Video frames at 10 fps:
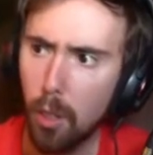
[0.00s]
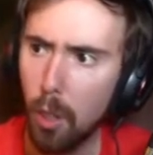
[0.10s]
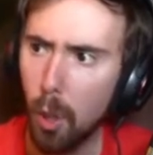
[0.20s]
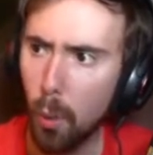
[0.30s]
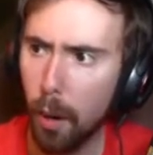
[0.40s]

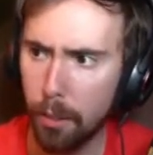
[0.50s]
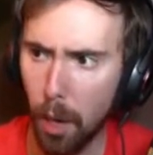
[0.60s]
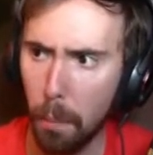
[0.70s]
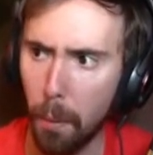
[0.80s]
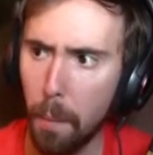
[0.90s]
Quest
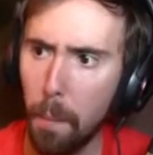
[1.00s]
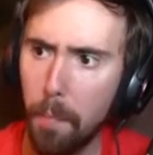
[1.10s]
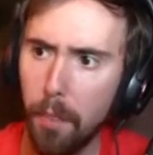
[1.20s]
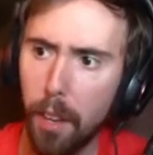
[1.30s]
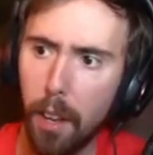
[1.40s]
Helper.
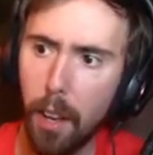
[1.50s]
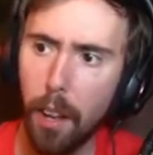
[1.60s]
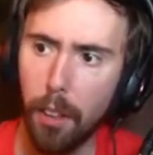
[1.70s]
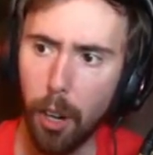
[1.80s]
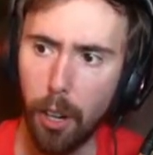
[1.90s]

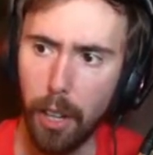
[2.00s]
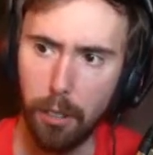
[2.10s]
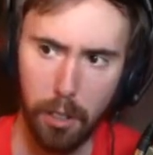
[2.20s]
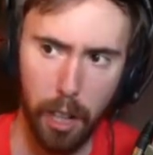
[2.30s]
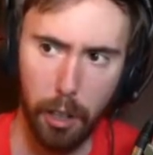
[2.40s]
There it is.
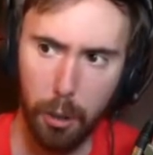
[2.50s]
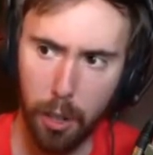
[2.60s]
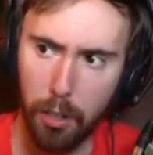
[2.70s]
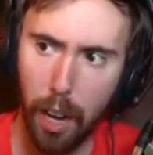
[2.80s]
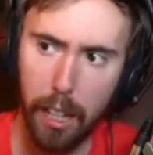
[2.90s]
It tells you
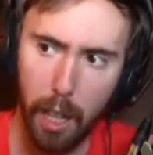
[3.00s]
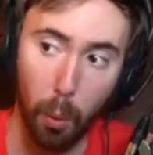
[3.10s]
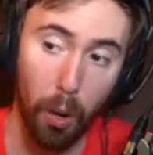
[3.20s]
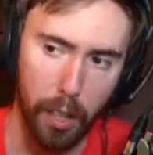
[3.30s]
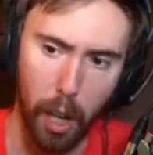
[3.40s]
exactly
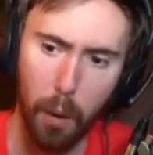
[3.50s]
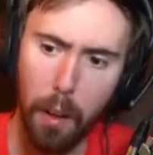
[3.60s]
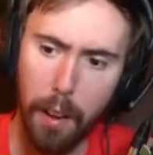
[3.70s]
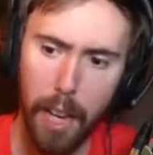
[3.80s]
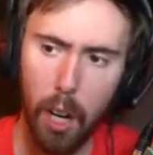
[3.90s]
where to go.
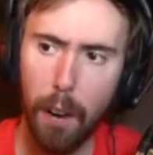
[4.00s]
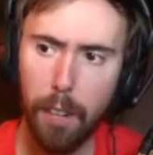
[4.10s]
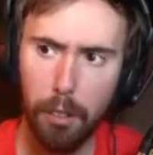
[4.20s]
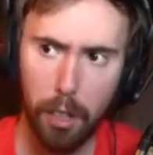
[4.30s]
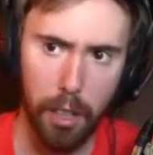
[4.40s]
Now,
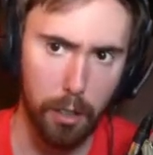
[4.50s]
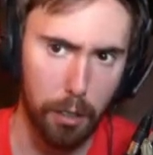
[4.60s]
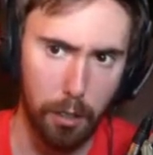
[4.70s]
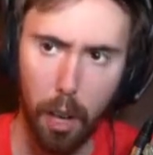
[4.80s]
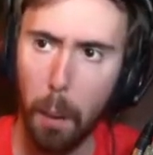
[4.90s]
obviously, this
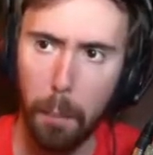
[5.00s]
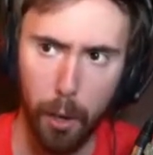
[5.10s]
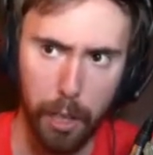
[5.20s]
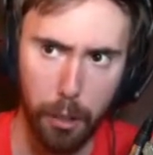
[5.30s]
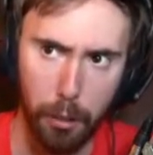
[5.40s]
is
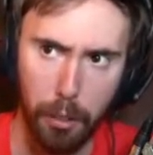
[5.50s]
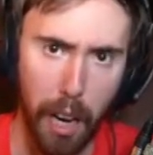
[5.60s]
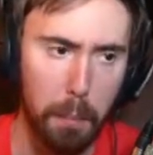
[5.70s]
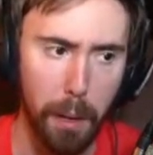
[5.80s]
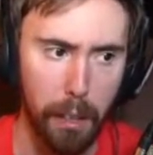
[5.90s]
Burning
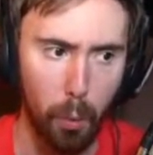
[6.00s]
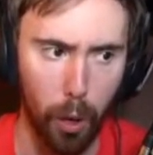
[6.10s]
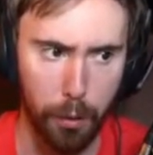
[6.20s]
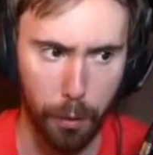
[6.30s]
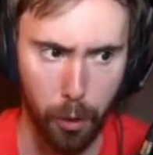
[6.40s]
Crusade, but it
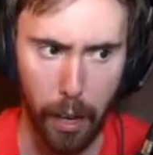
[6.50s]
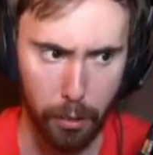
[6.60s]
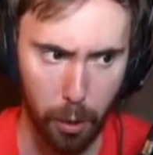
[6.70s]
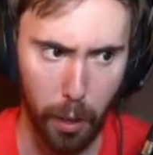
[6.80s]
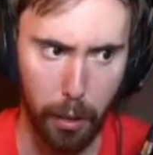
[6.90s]
works for
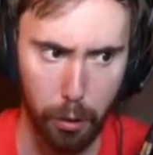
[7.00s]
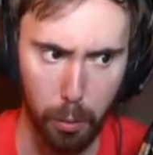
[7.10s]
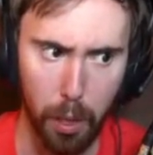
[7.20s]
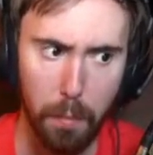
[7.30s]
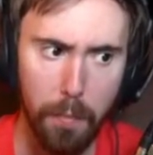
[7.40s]
Classic WoW as
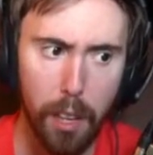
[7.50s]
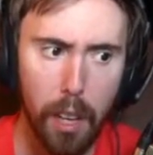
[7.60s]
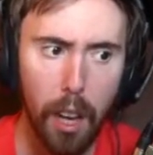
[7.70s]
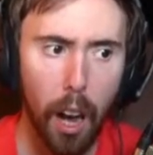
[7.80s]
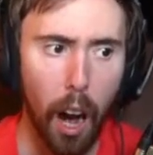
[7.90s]
well.
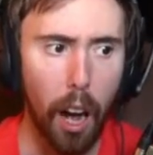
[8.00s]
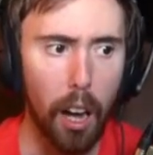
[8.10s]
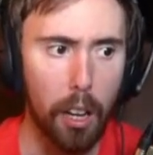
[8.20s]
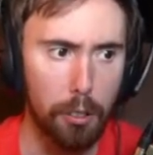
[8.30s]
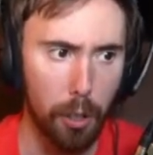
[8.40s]

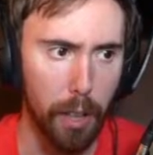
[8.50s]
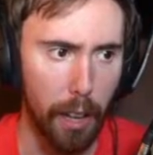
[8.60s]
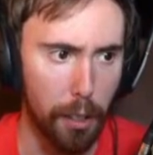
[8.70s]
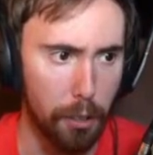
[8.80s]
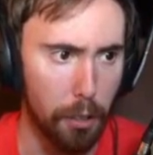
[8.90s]
So yeah,
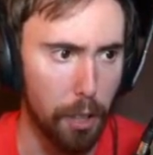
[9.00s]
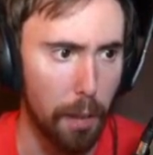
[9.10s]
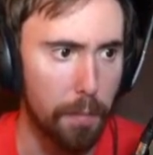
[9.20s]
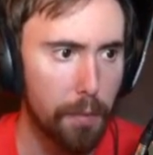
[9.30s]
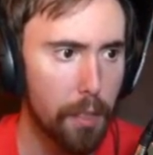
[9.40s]
this is
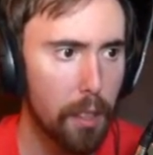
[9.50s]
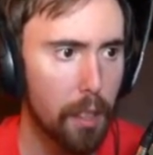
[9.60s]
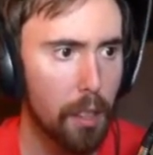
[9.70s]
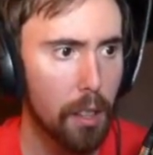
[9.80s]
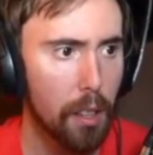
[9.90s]
it.
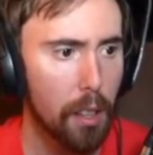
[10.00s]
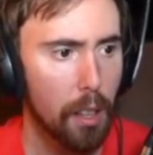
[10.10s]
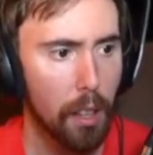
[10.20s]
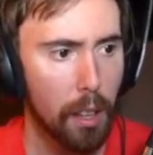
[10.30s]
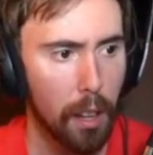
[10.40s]

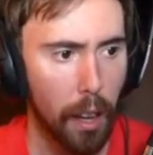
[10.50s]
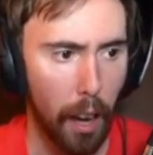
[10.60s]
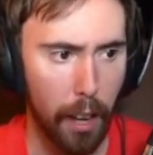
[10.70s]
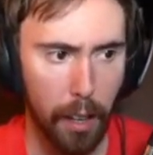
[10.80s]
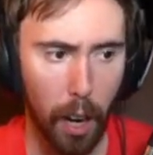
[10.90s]

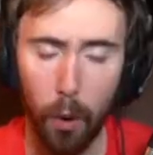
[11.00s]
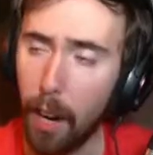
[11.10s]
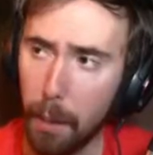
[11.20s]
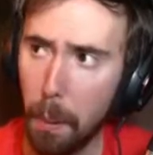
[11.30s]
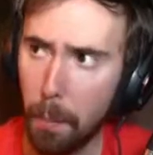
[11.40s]
And a
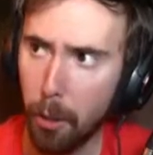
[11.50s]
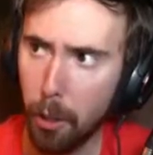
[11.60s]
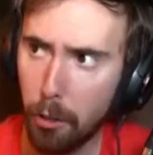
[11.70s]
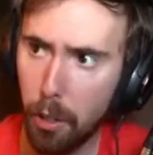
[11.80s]
lot of people use it.